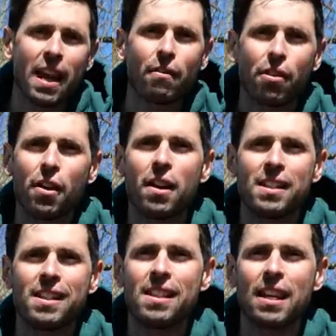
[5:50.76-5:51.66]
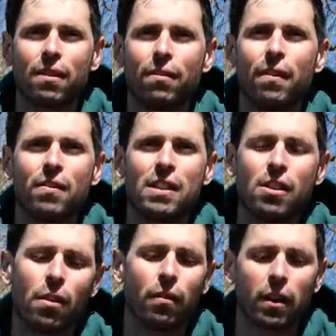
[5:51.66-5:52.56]
to have a
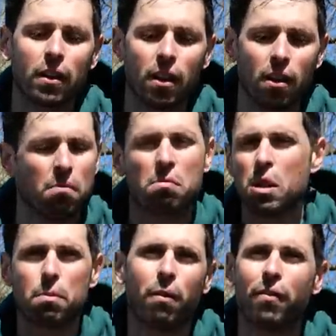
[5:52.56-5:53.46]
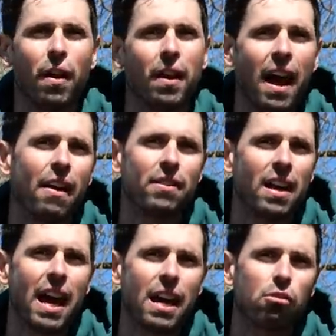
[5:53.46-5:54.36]
3652 if I could. I just prefer having
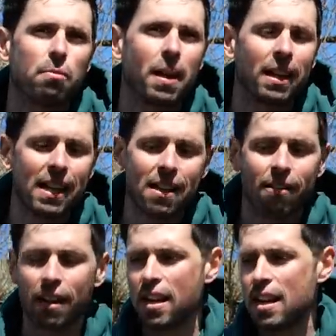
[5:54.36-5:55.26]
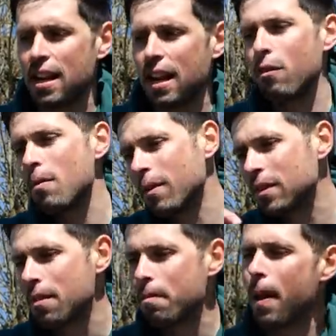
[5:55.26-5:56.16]
that extra bit of gearing. Now we move to the